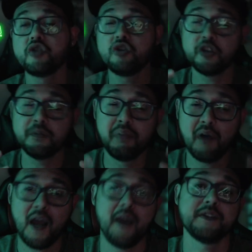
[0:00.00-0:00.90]
you should
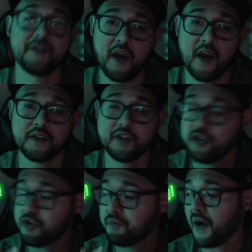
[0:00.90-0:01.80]
buy stocks. You
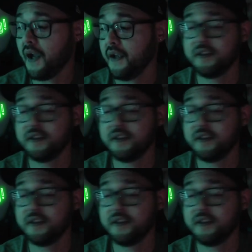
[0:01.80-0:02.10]
should buy.